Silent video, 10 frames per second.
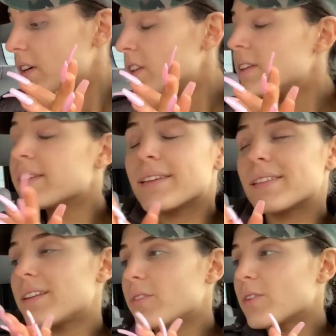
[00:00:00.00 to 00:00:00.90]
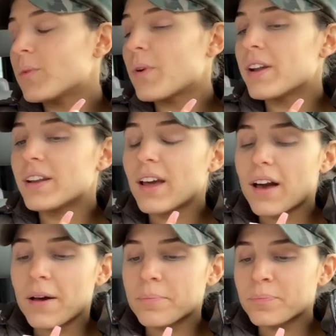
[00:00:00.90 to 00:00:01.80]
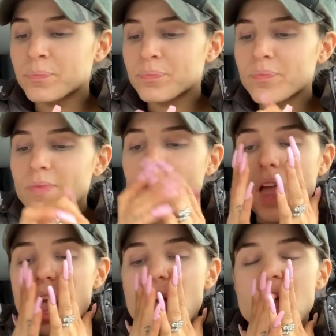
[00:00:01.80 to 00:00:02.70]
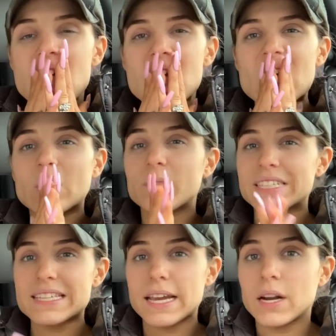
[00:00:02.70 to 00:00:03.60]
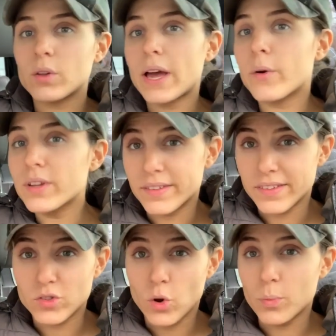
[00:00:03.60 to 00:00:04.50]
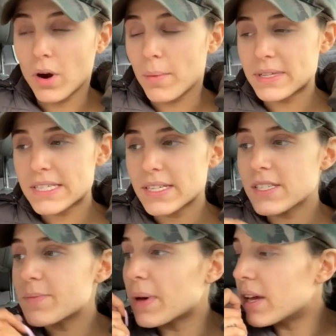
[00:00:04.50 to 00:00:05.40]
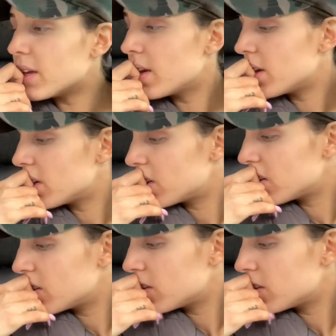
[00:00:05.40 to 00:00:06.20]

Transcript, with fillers: it is, it's a different one. Um, I don't want to say it out loud because there's no promises, one, but. This will look